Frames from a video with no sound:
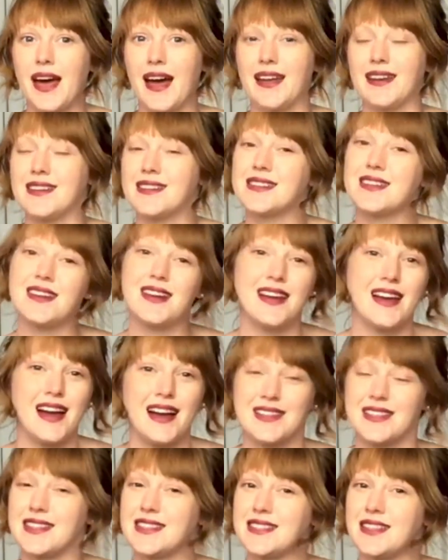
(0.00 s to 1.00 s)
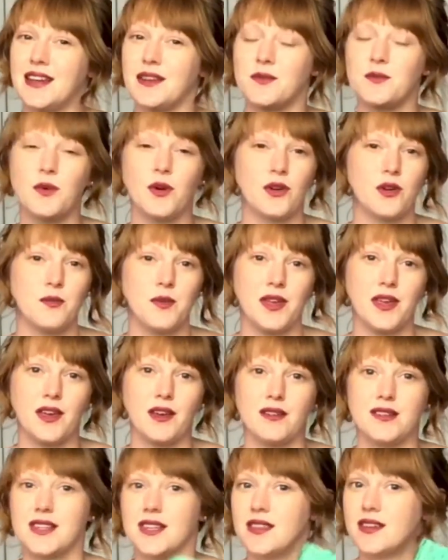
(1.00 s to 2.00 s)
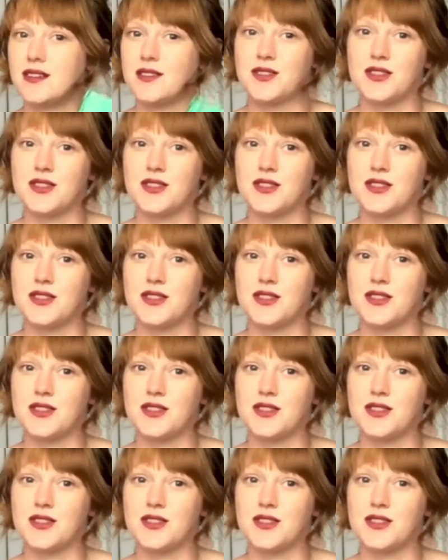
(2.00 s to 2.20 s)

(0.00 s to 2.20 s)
and as I said, what could be cuter than a